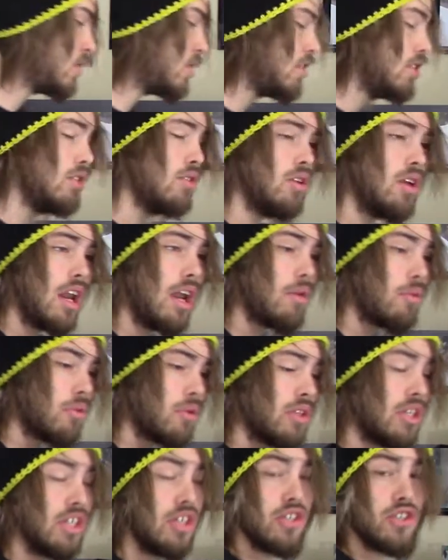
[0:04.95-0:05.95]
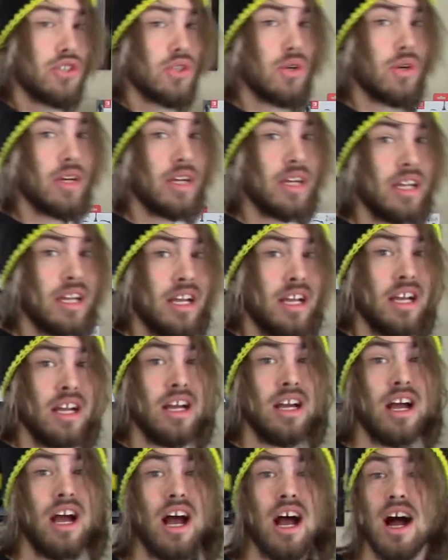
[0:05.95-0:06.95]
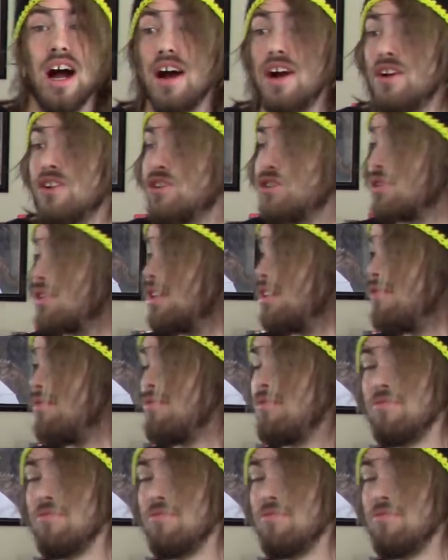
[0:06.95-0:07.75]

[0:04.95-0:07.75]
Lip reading: you know what I really enjoy? I enjoy